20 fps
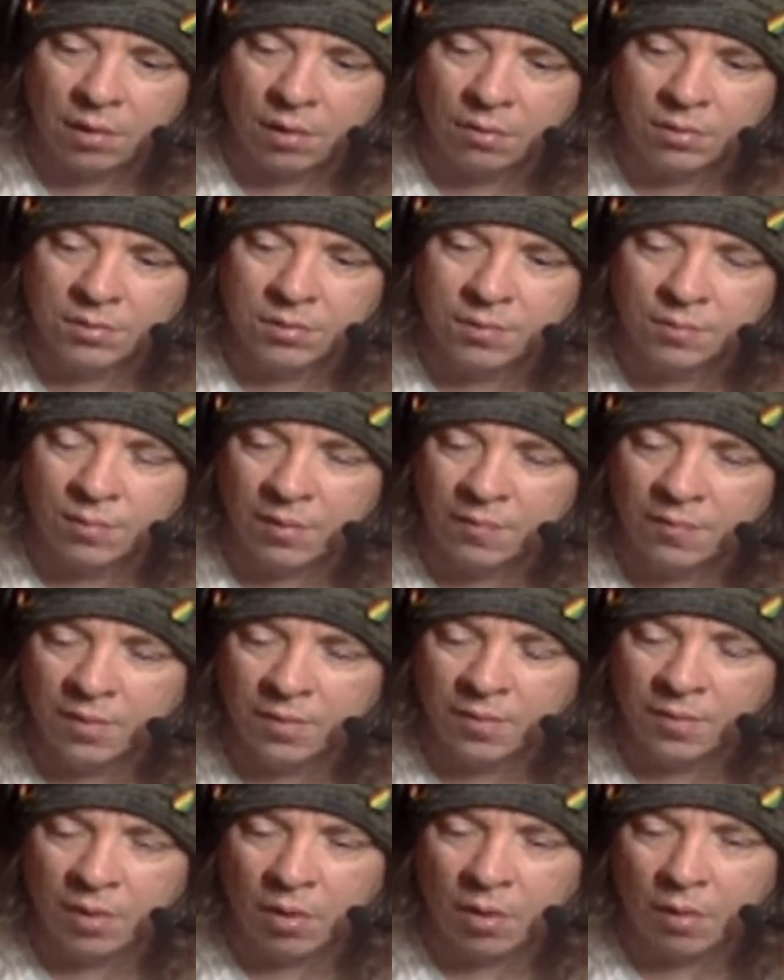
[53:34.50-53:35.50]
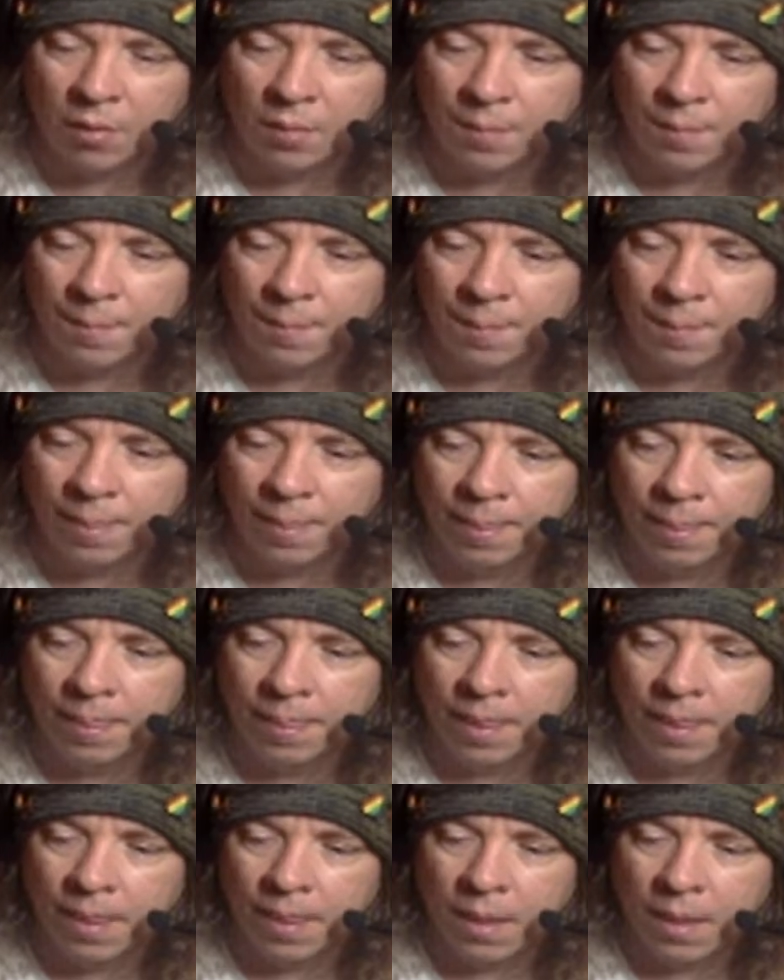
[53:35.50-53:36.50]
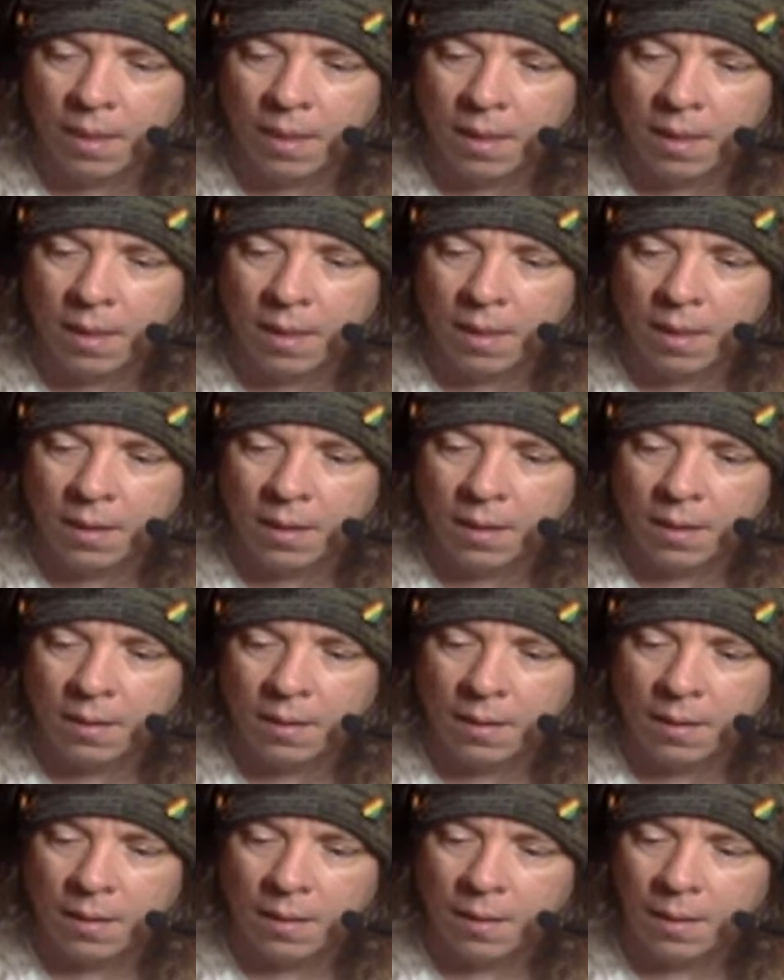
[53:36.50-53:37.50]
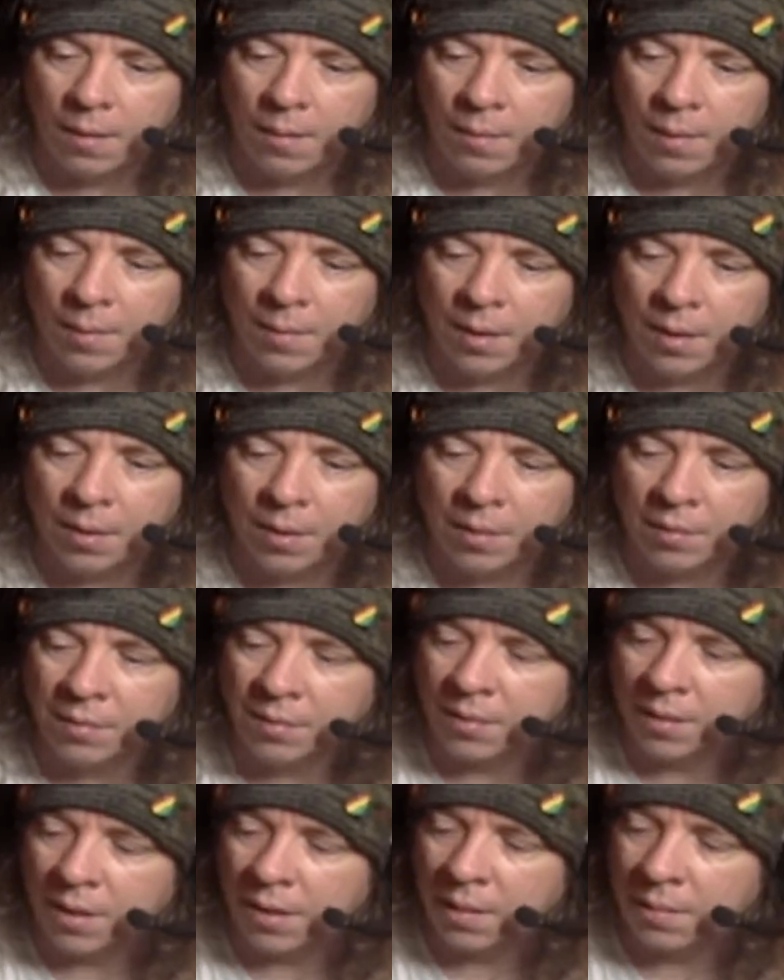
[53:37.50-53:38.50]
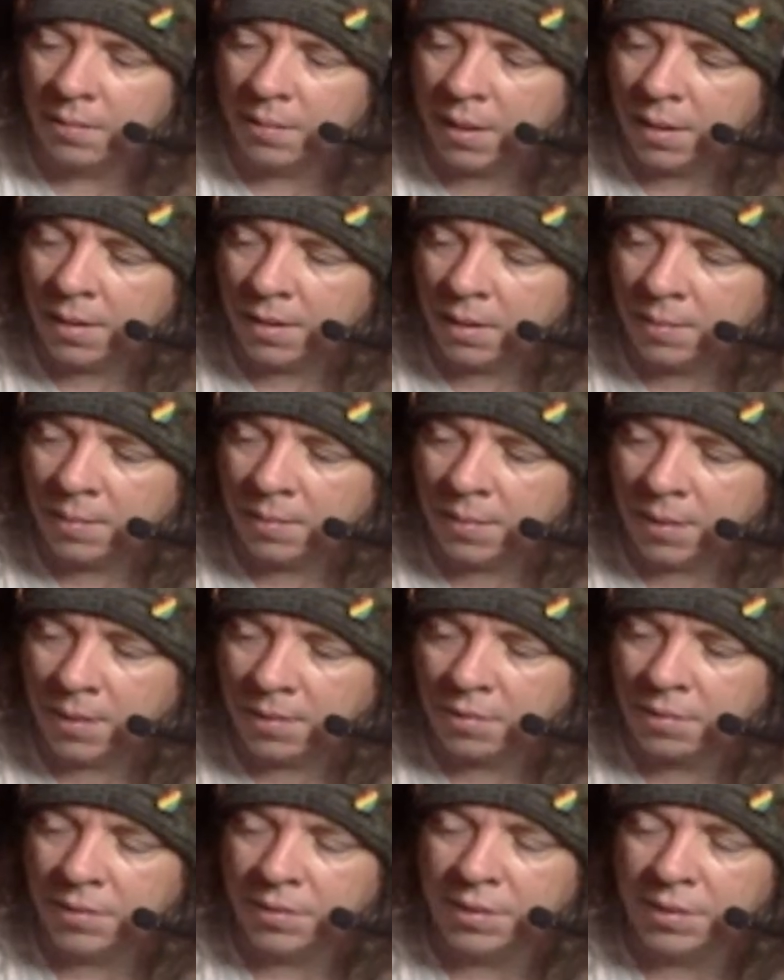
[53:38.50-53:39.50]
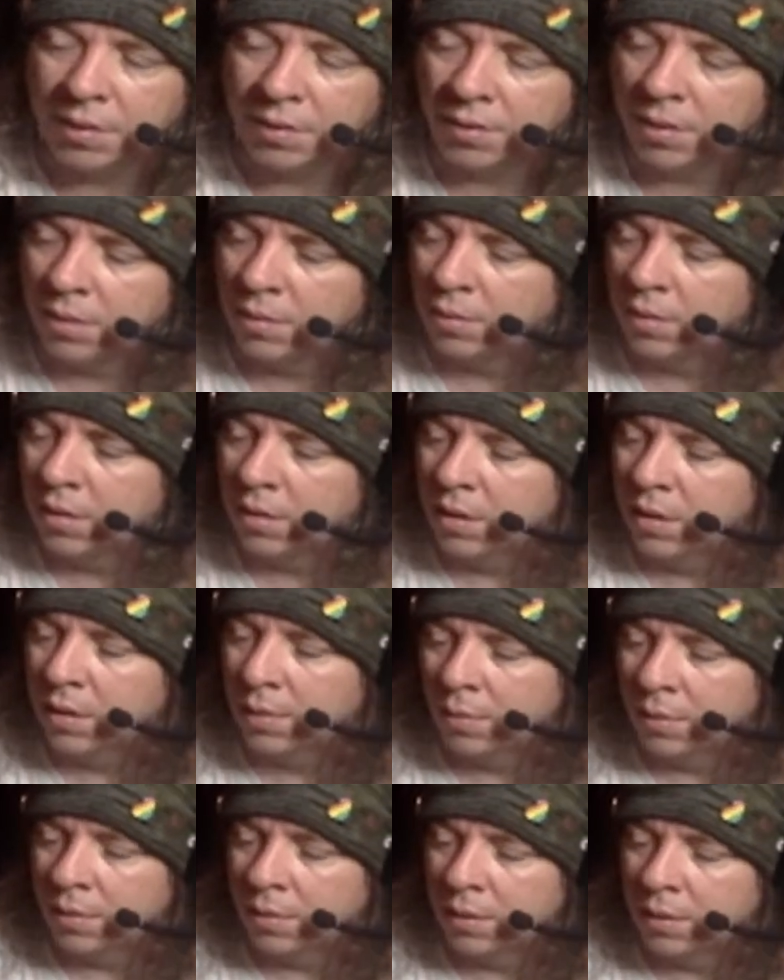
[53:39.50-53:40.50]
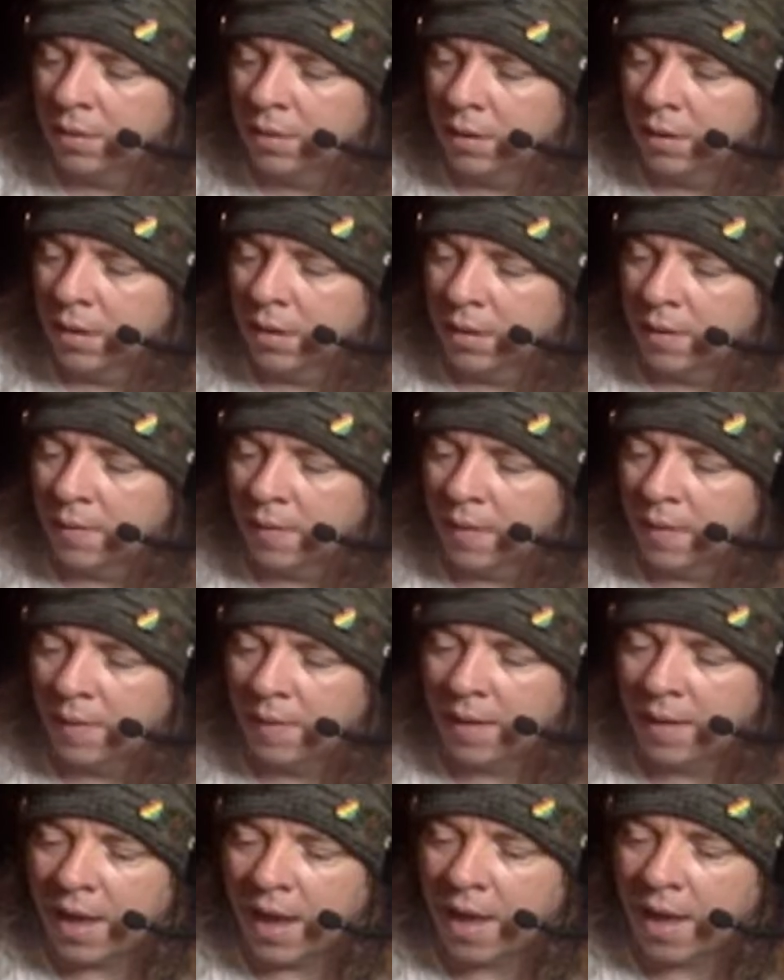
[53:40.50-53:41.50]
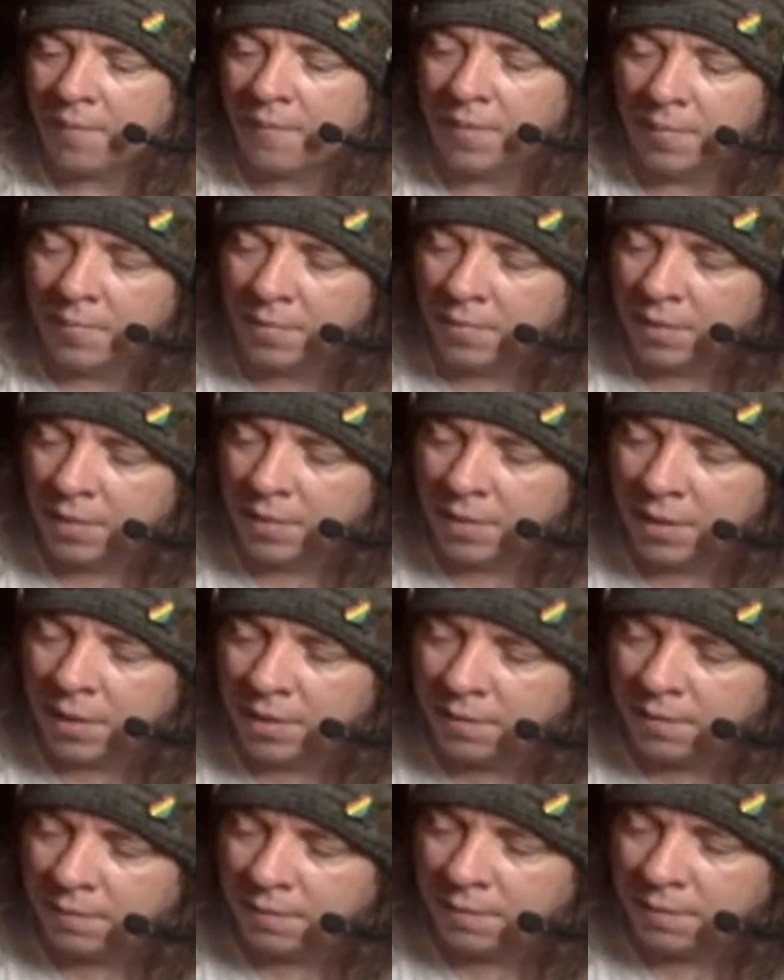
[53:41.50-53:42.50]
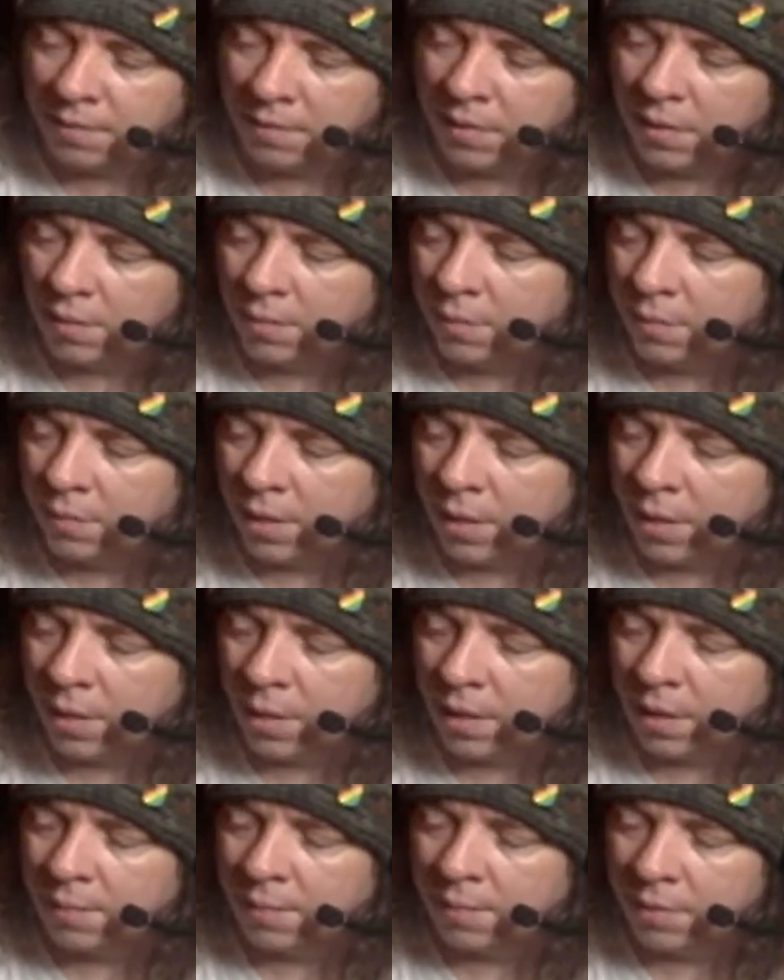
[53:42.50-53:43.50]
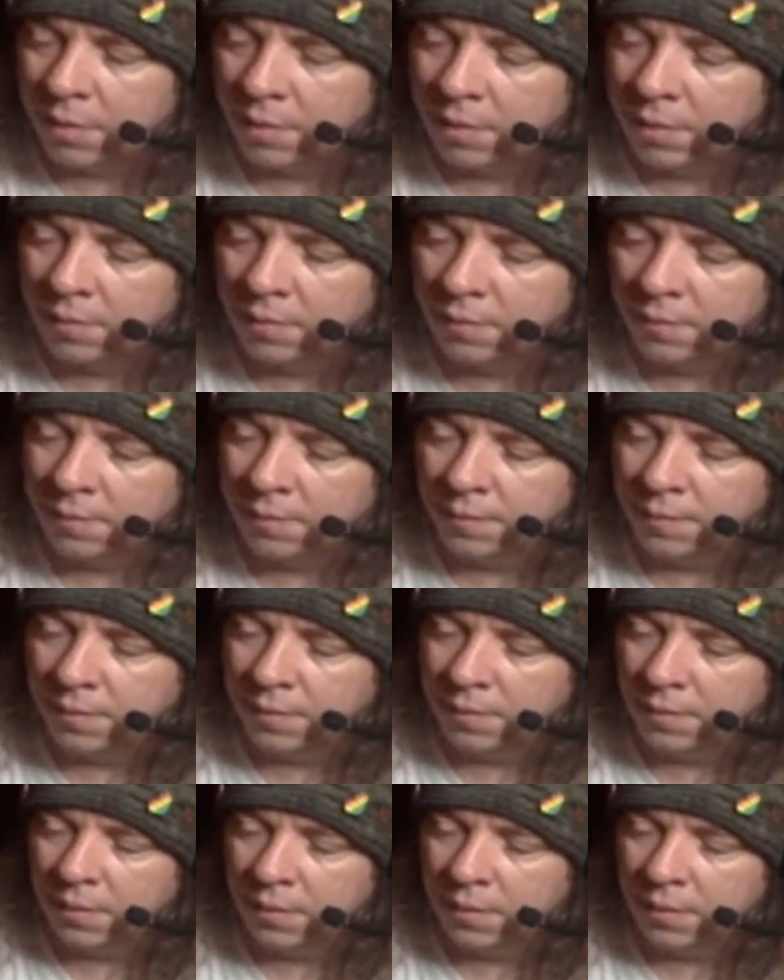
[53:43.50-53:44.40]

stories tell whatever you want to call them. I'm not going to tell you anyone that they have to believe what I believe.